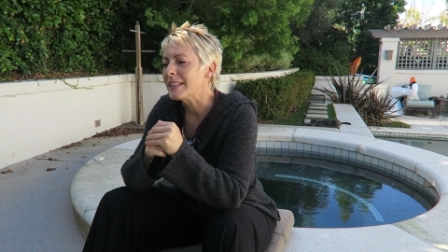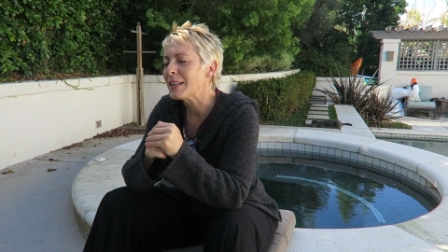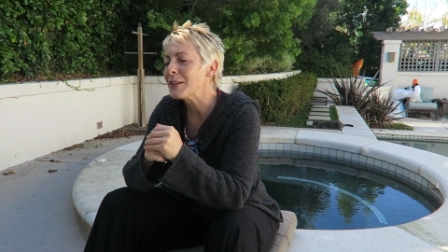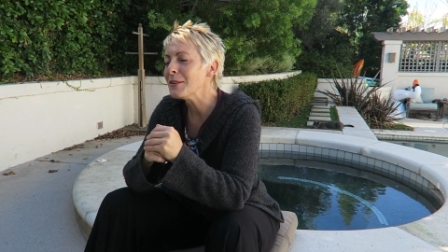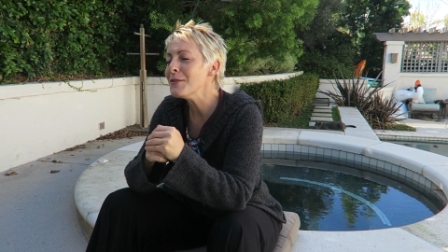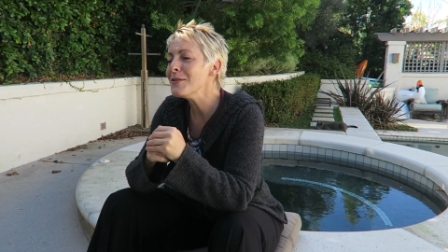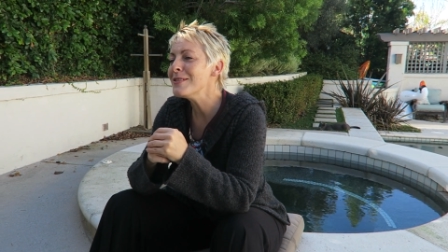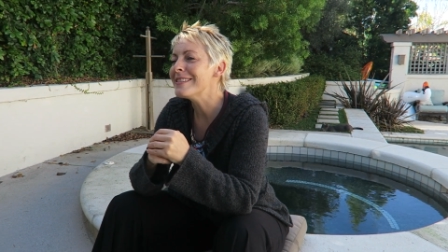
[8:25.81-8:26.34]

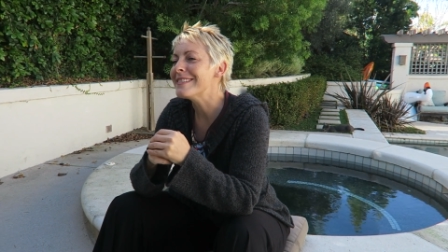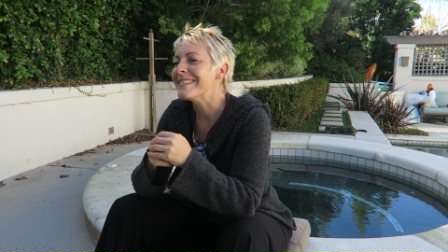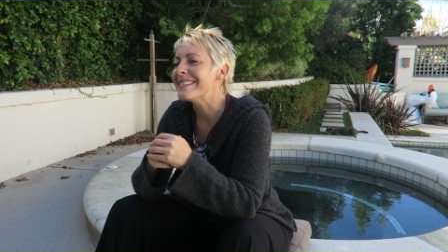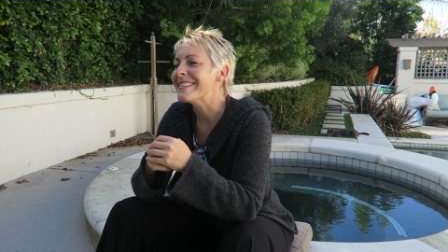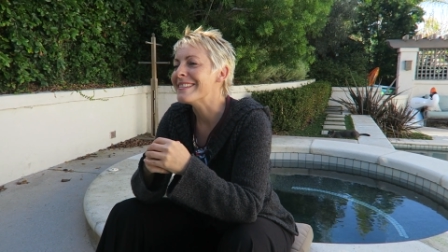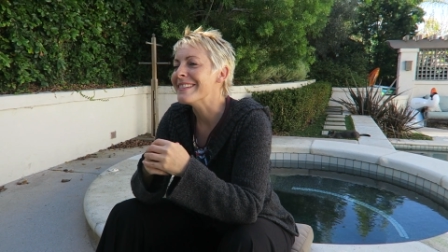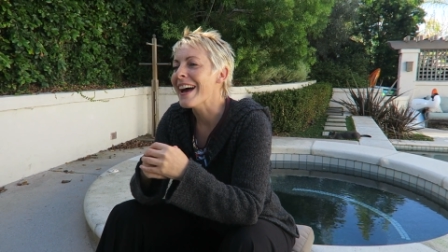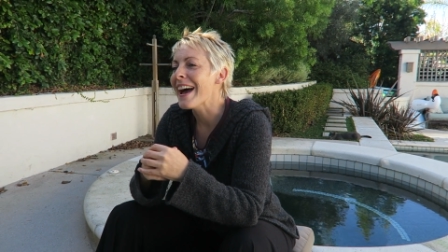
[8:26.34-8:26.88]
huge
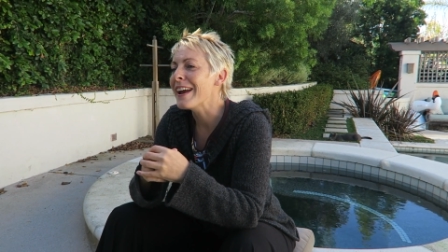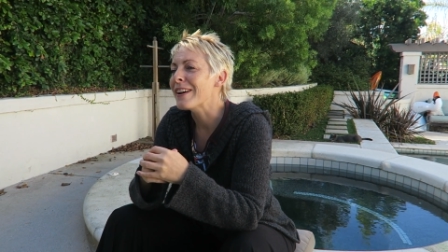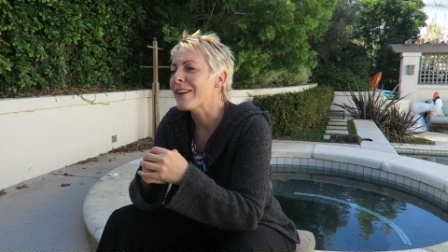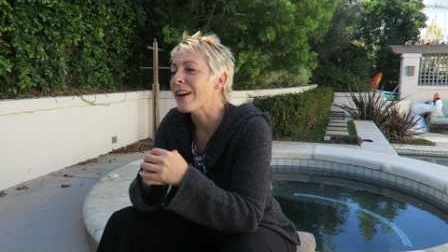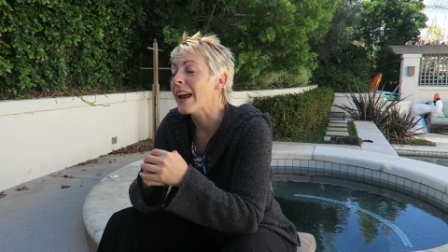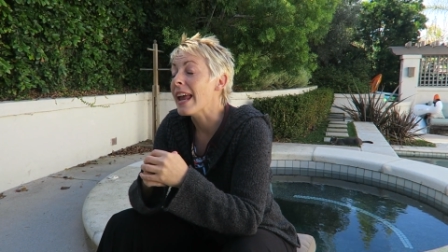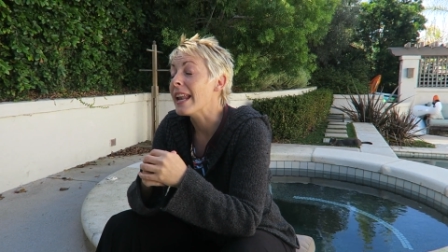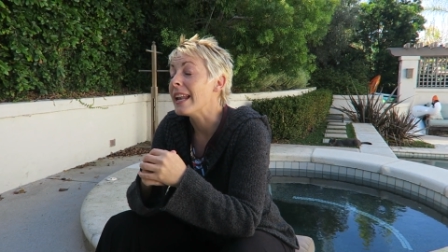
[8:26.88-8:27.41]

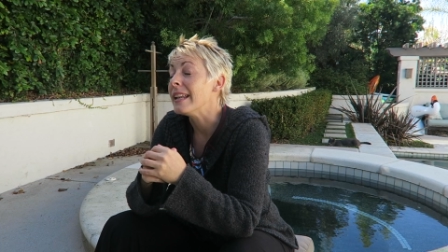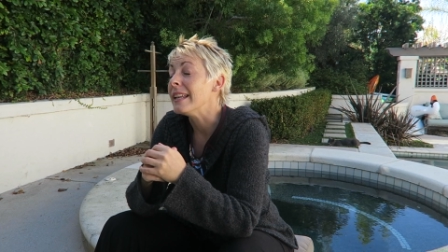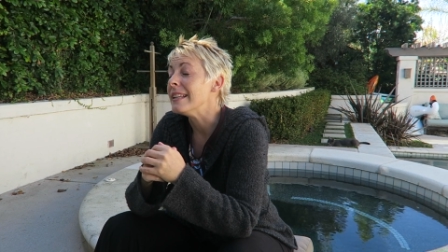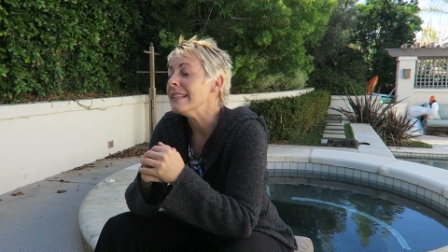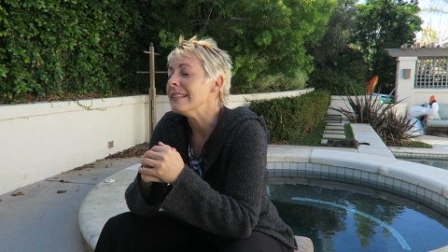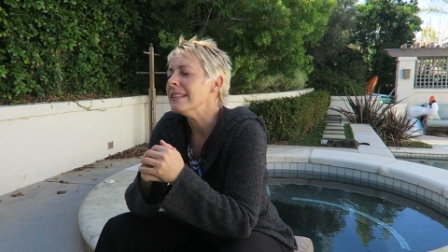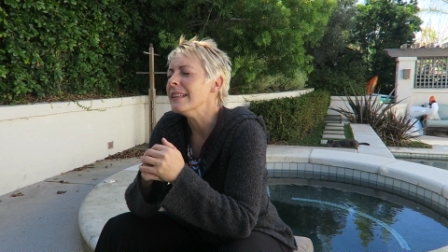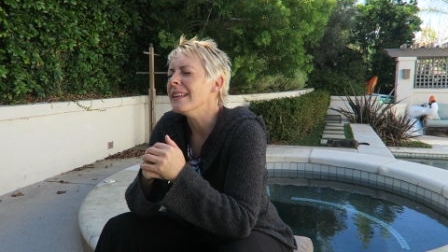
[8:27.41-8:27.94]
desire and
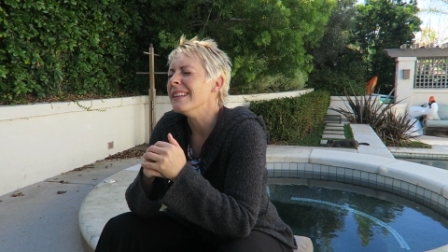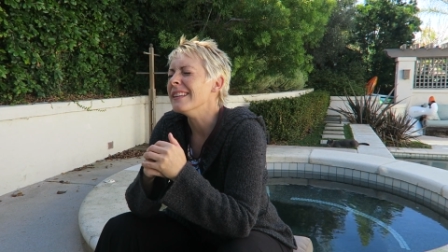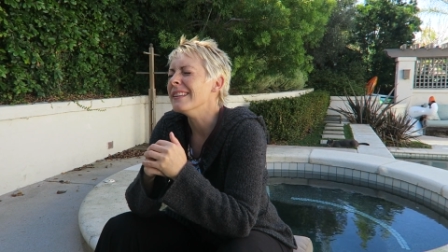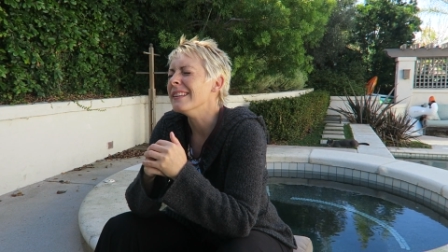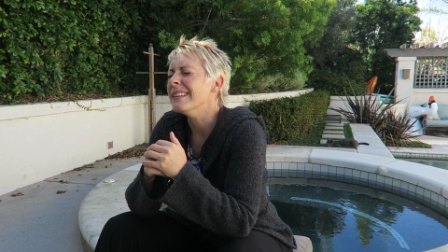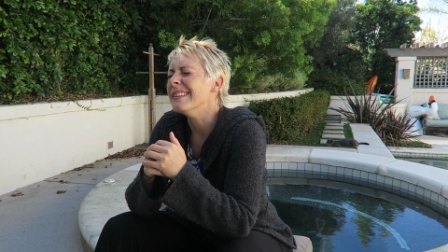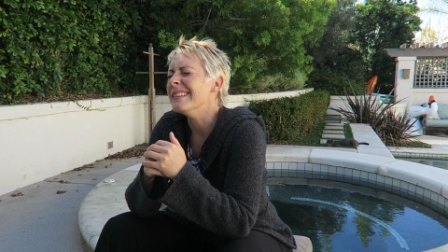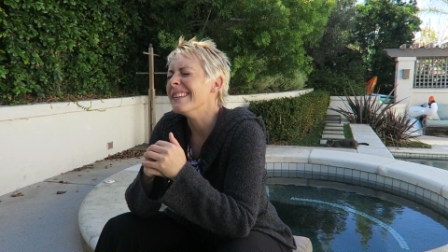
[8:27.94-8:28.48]

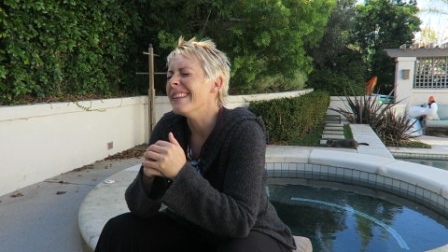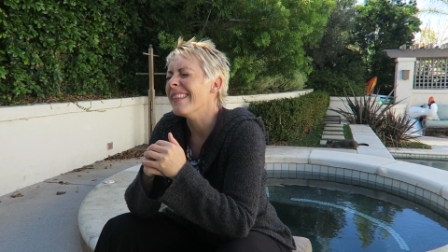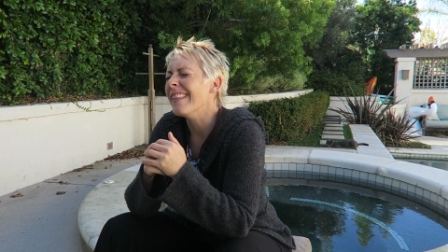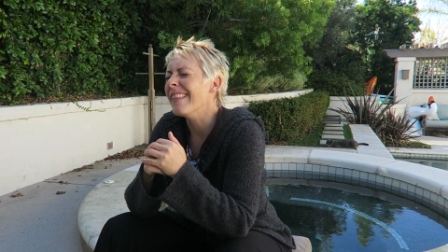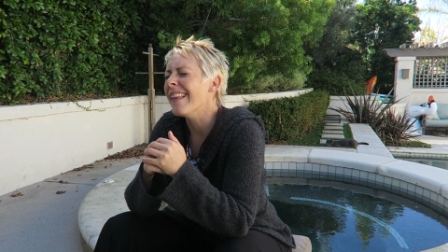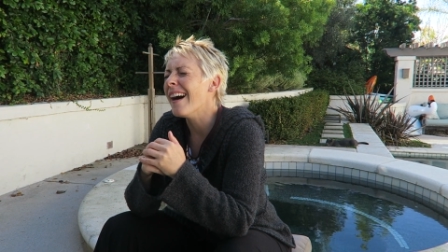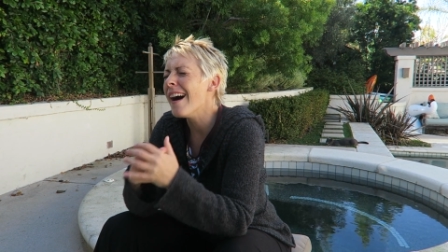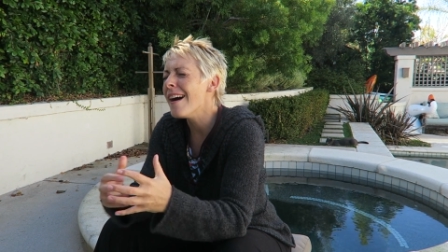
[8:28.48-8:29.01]

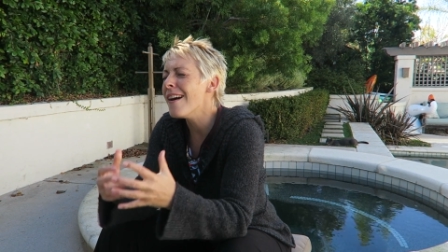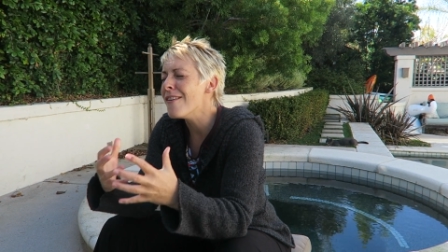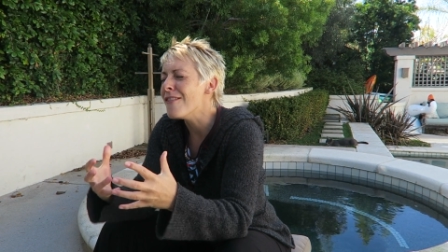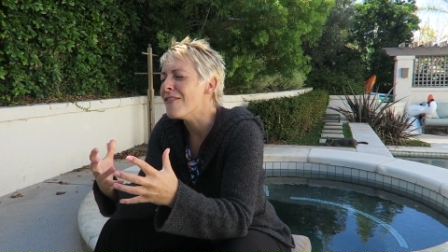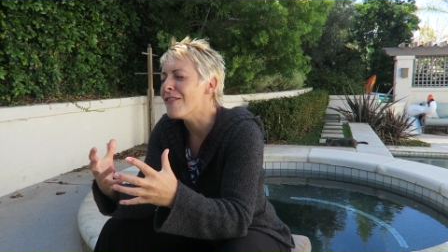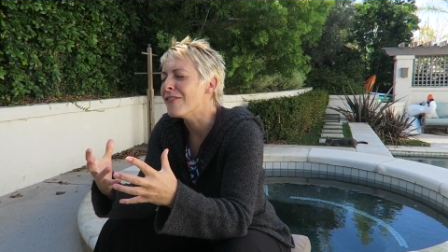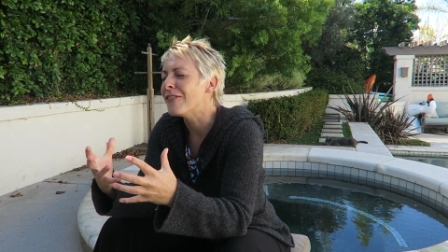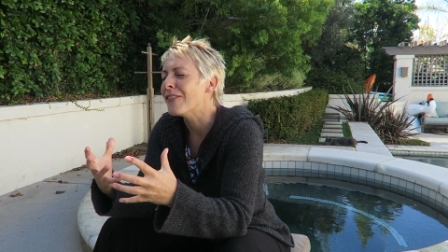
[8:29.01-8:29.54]

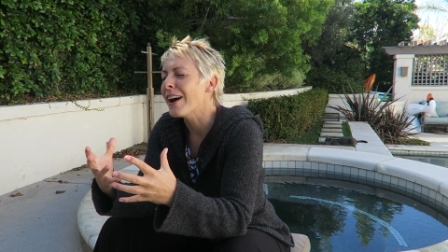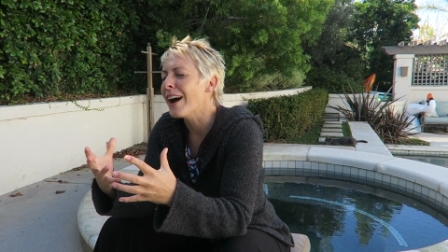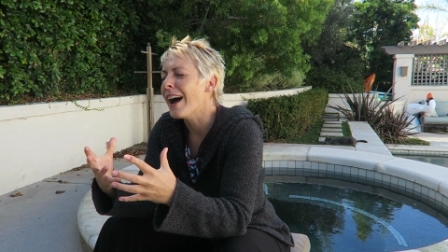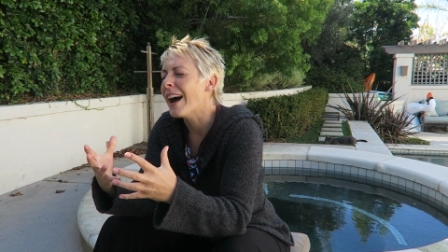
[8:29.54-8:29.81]
love.